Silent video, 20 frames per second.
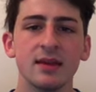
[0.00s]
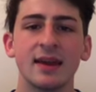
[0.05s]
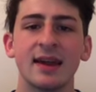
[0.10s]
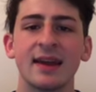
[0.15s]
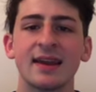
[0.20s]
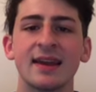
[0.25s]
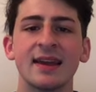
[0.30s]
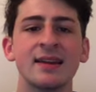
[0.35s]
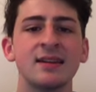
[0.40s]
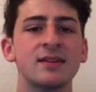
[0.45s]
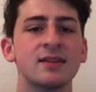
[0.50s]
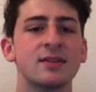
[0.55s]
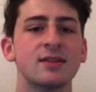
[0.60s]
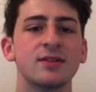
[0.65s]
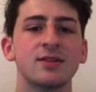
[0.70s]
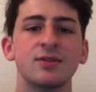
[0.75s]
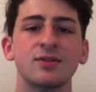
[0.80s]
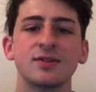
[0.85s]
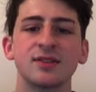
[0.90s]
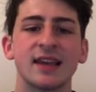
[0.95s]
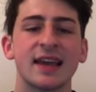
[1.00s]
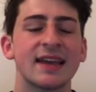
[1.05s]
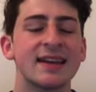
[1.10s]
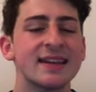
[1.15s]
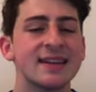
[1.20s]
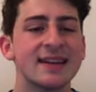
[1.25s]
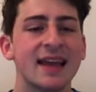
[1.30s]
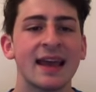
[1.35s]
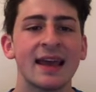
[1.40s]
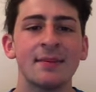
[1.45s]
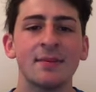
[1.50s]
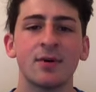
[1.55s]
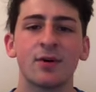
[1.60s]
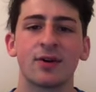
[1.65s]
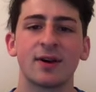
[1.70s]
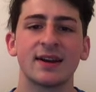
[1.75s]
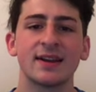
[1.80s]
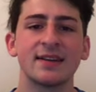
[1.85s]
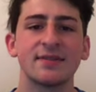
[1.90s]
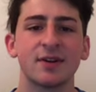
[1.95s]
Again, use any name
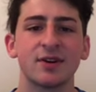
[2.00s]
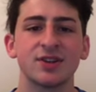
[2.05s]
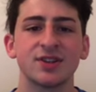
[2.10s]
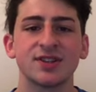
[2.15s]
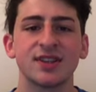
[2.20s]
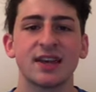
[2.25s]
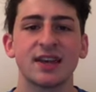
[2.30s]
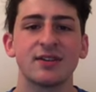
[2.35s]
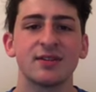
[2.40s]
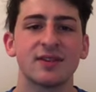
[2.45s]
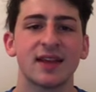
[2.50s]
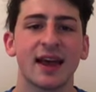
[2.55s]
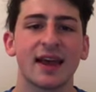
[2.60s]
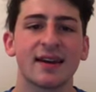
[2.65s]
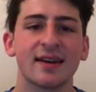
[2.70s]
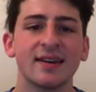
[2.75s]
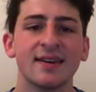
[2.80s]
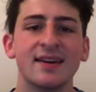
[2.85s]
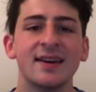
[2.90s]
or any version that you'd like.